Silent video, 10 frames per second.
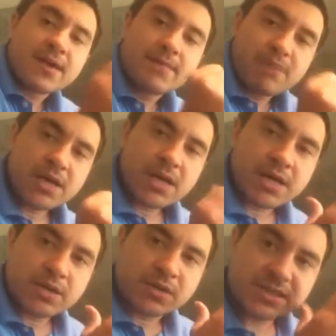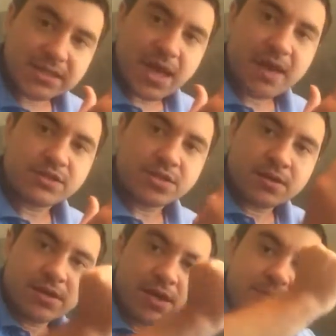That blood is what saves you
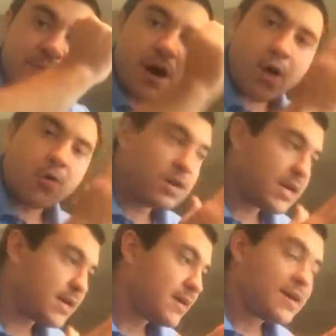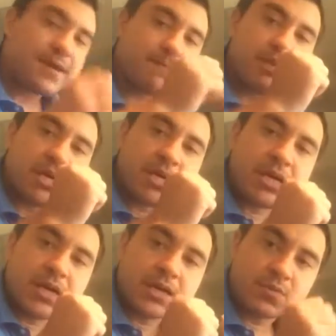and keeps you holy. That
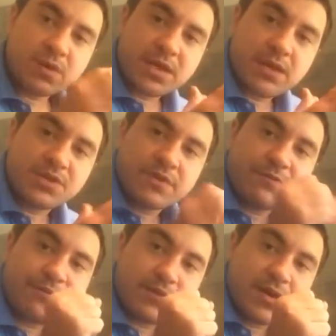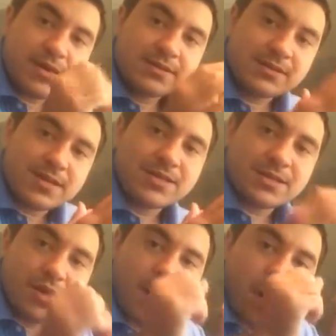blood is what keeps you free and
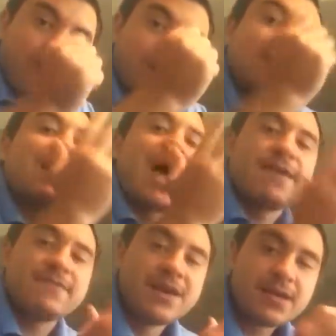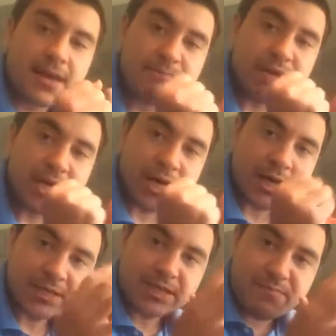sets you off with light. That
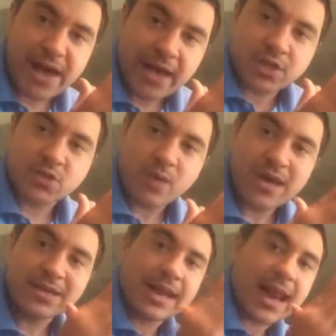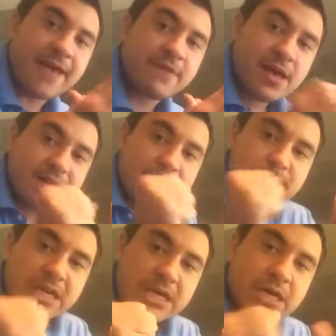blood is the passageway to life. That
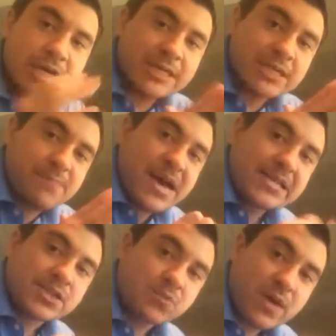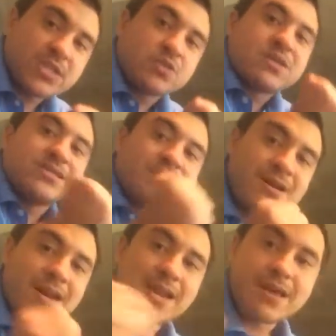blood is the passageway to
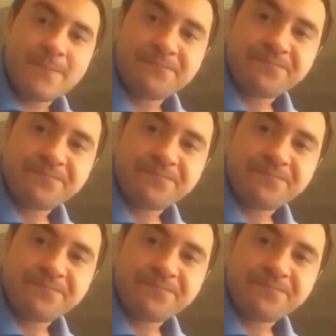eternity.